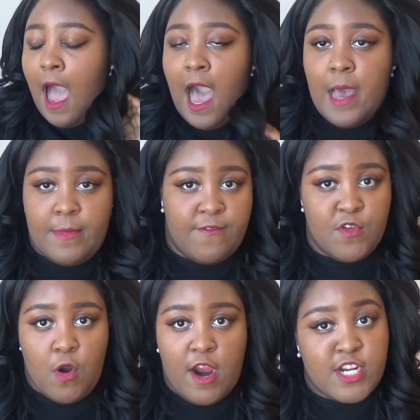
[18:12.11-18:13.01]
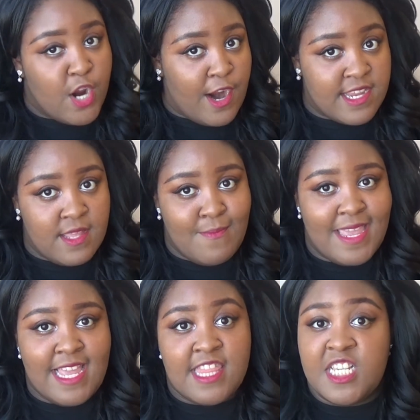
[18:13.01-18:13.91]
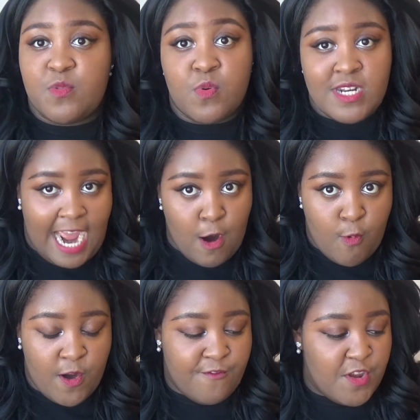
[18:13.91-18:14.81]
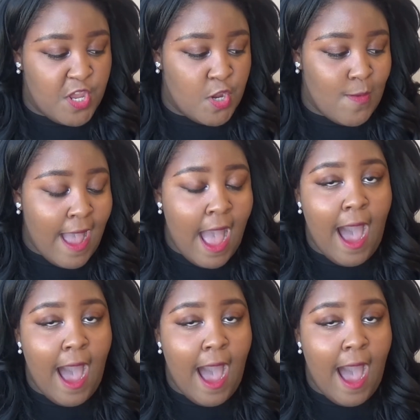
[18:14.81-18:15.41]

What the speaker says: If you are darker than me, this will not work for you.